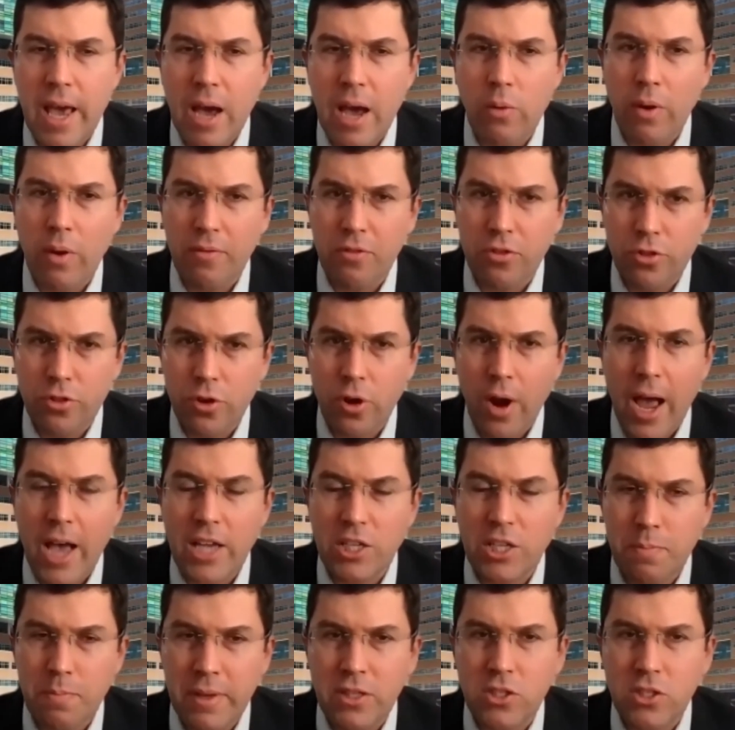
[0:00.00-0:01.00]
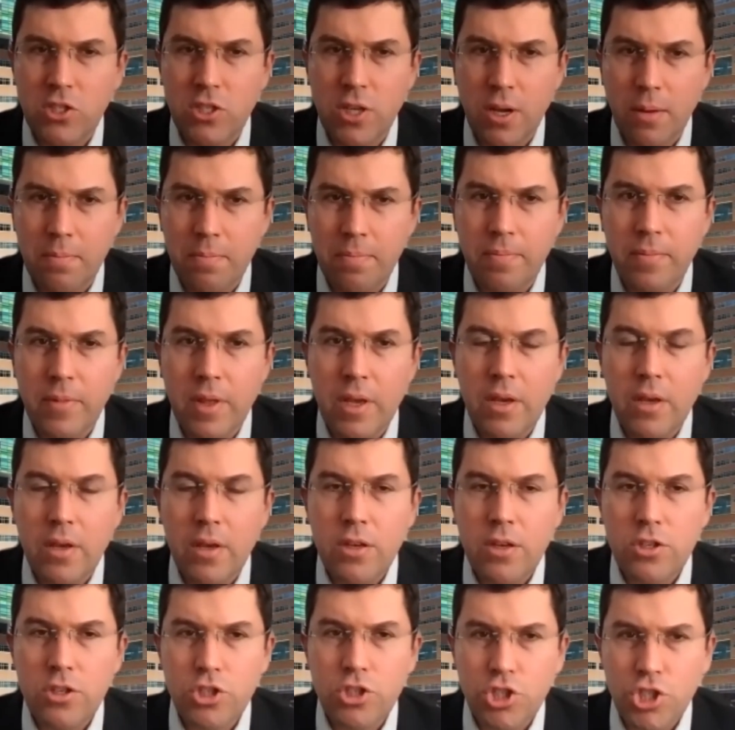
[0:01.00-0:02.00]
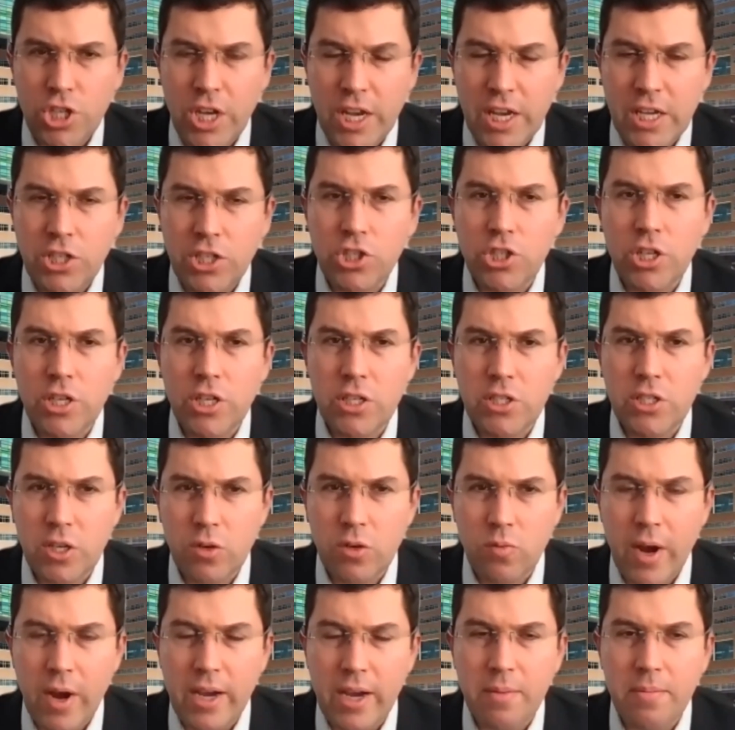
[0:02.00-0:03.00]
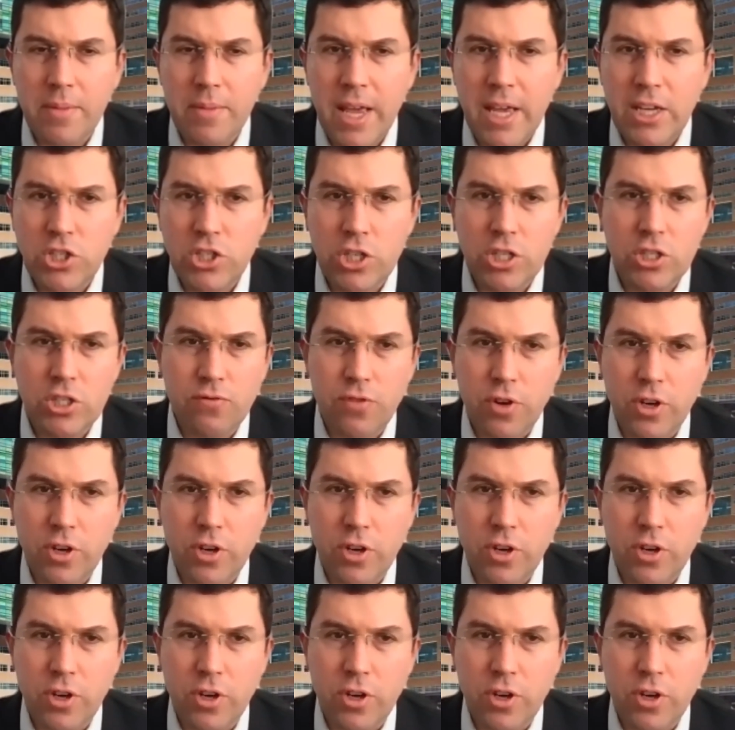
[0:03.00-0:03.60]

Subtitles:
However, there has been some changes in recommendations.